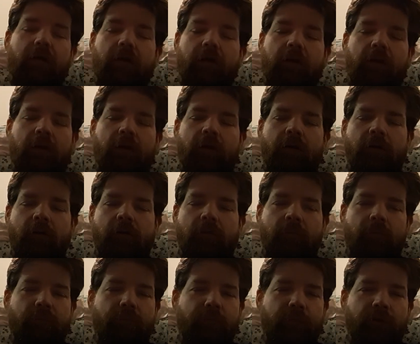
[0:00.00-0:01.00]

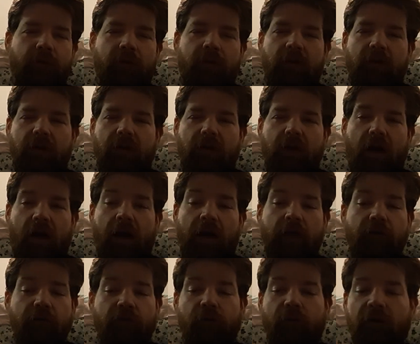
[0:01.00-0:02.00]
But I
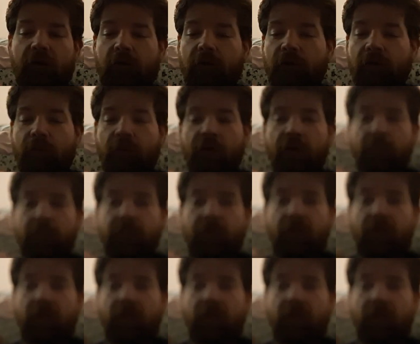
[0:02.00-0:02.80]
enjoyed it growing up.